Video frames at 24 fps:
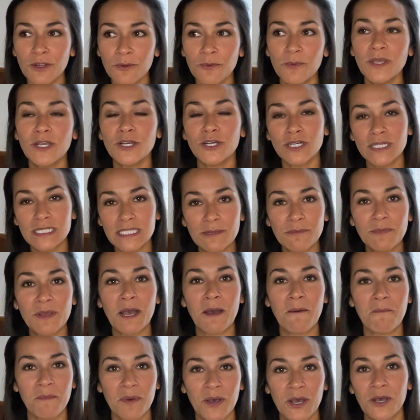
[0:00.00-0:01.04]
we cooked some
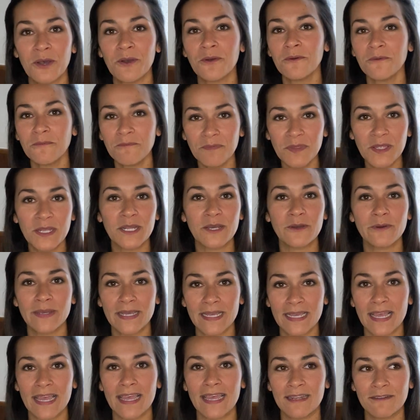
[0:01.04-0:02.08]
gumbo,
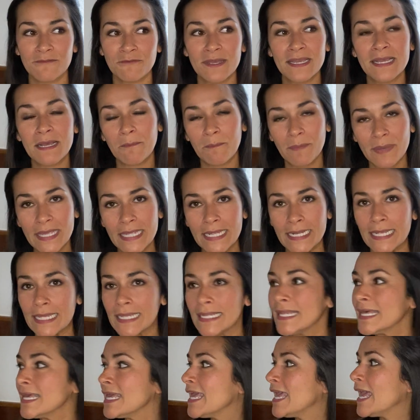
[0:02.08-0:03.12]
and we
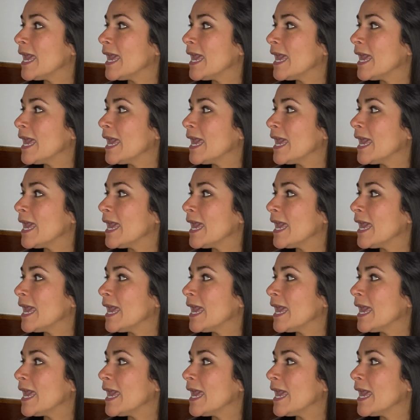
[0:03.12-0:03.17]
competed.